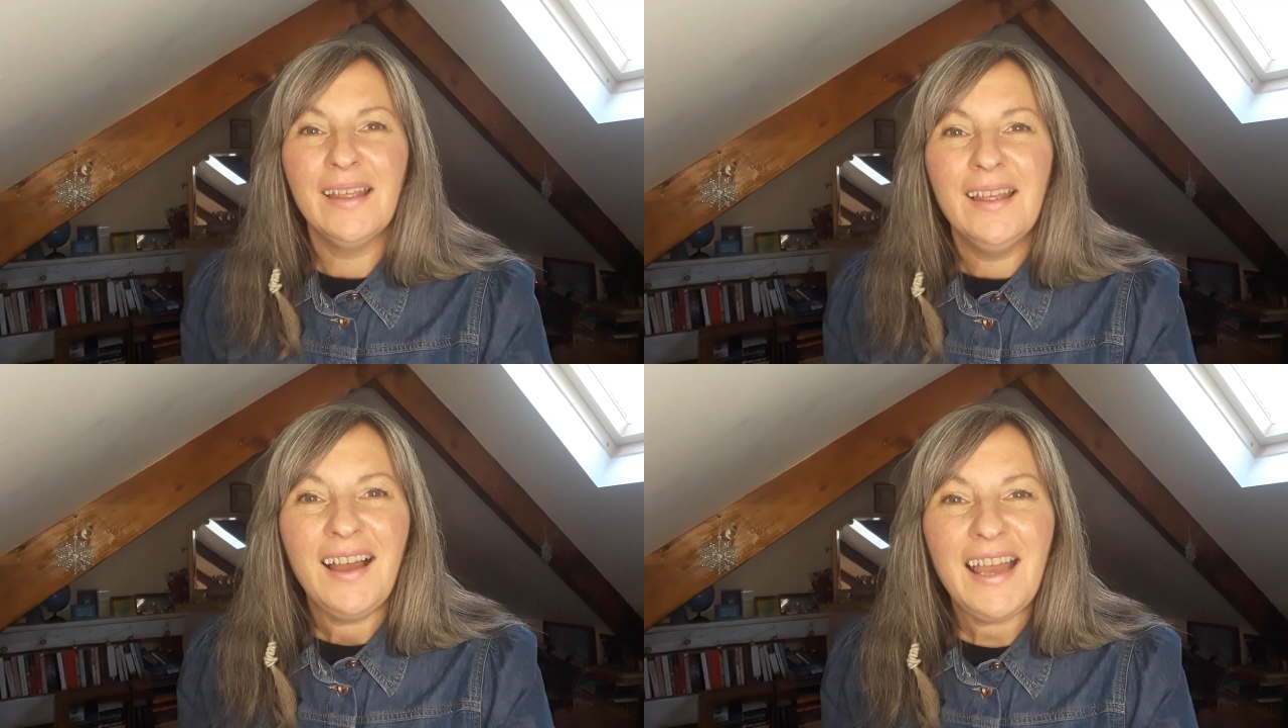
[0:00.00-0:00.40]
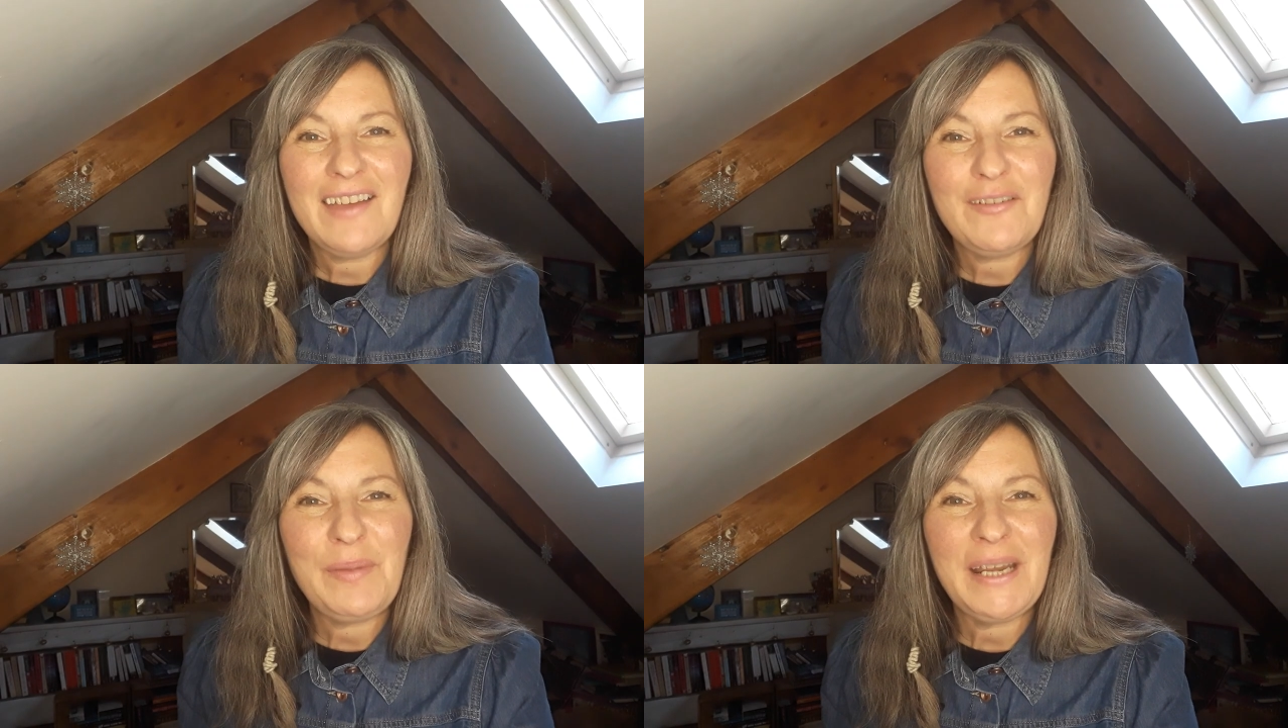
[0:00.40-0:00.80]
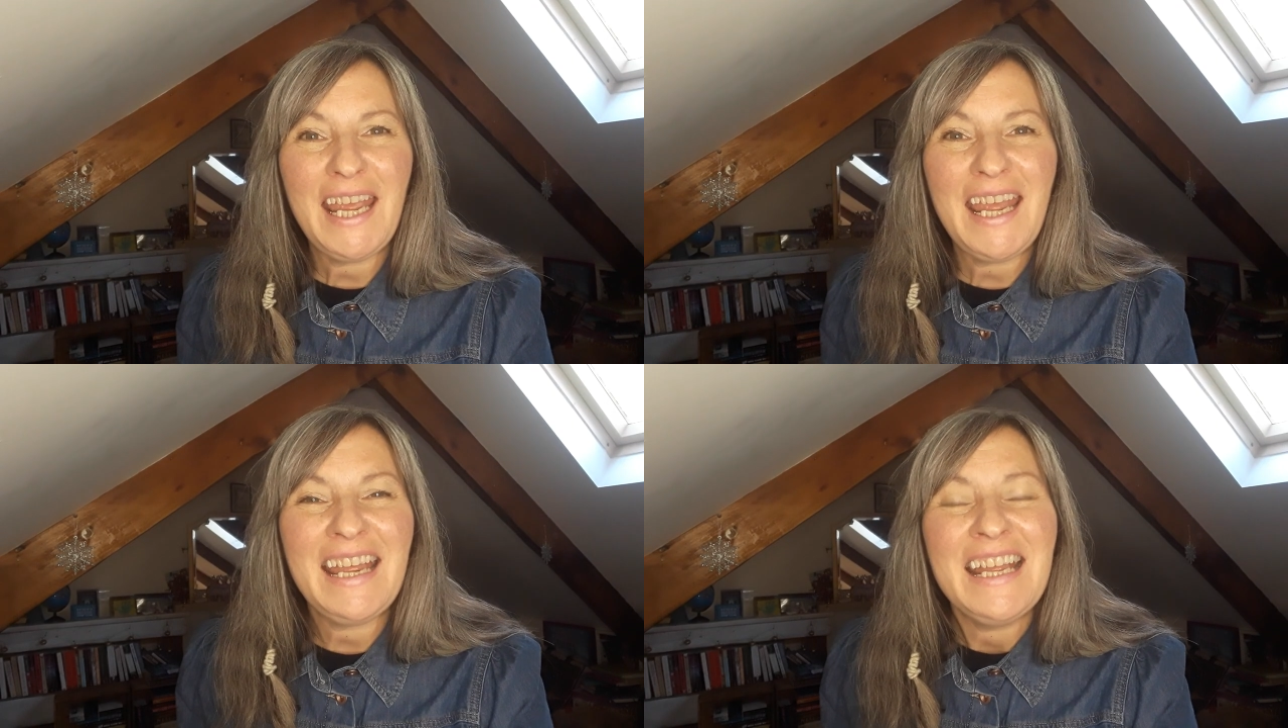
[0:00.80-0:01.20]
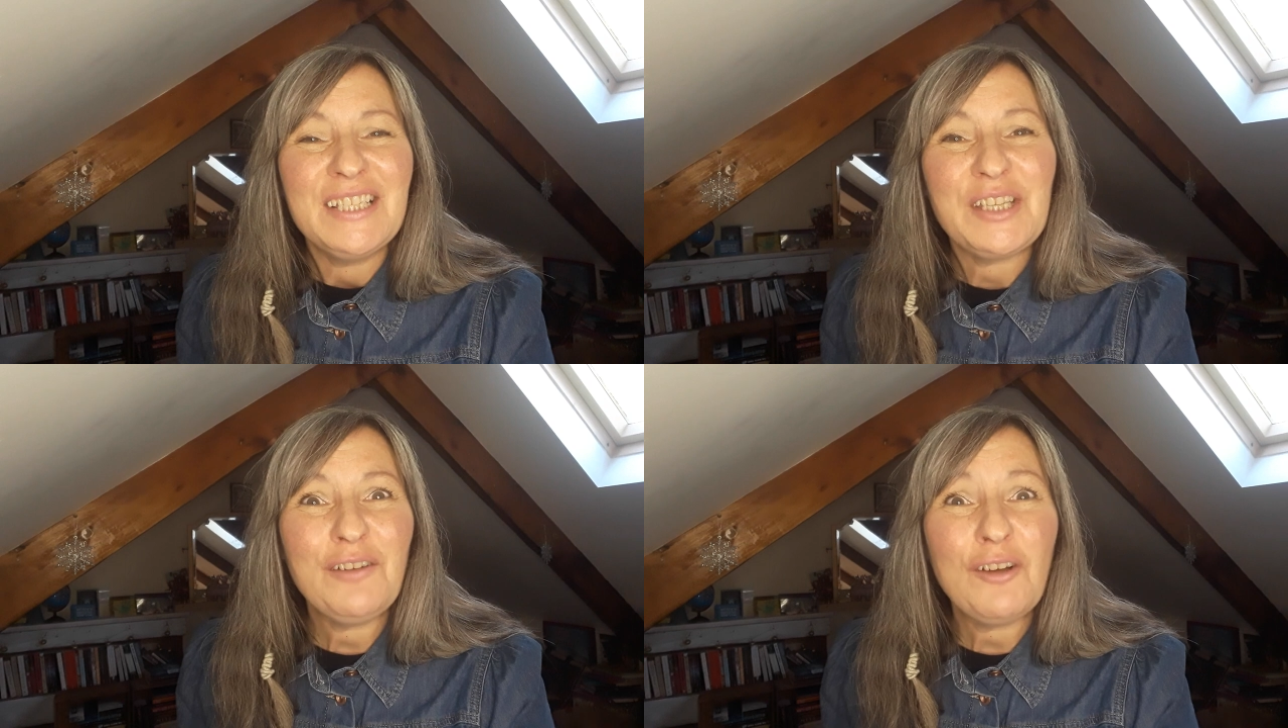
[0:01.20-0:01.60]
Hi, everybody.
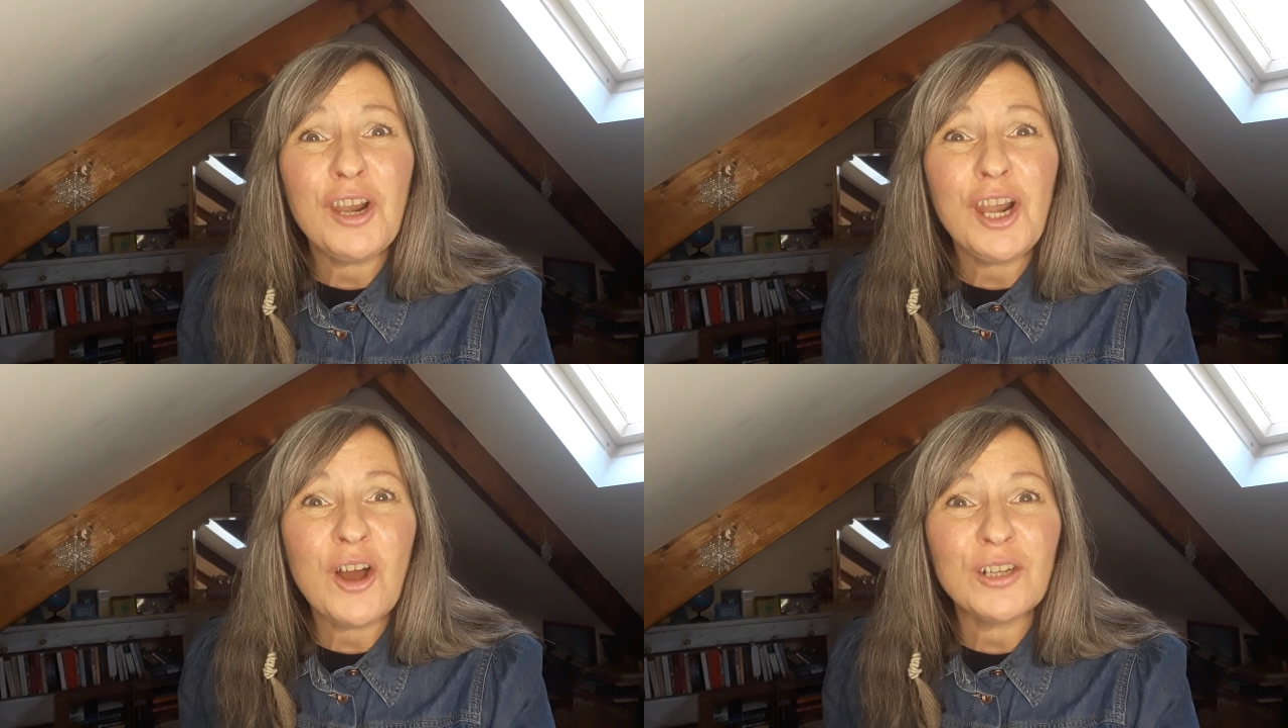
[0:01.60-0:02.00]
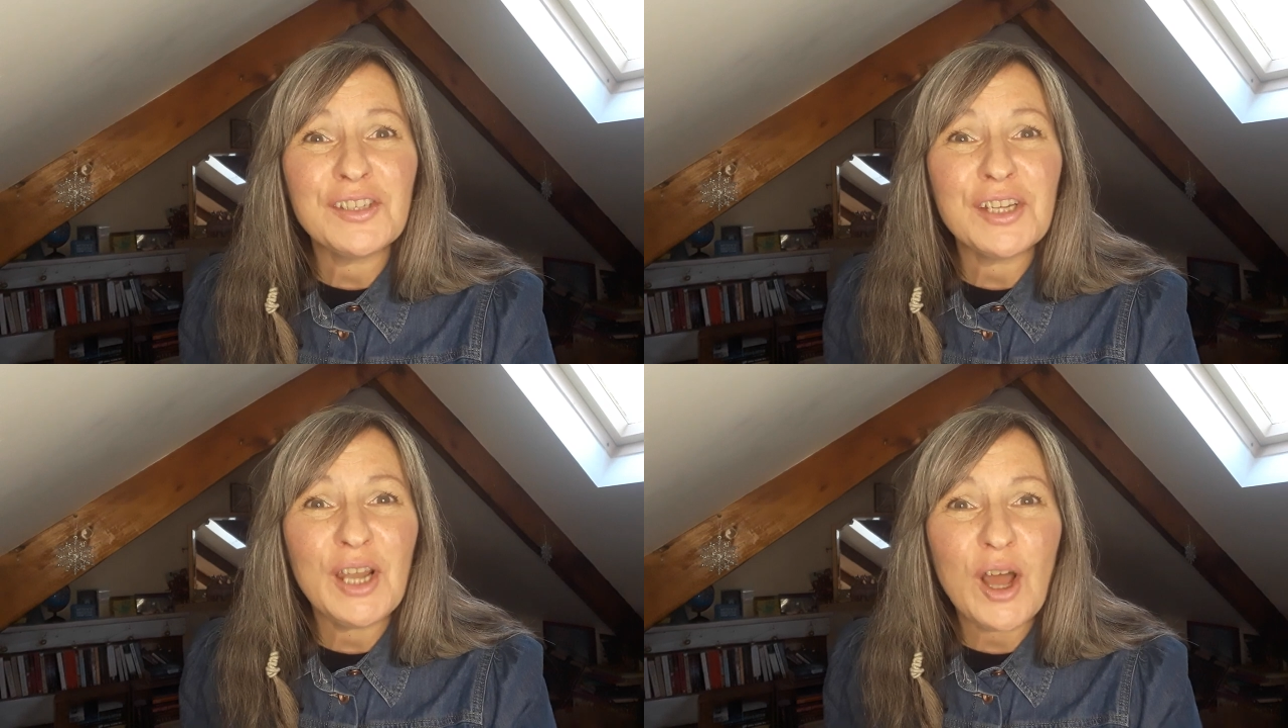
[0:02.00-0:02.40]
So you've got lots and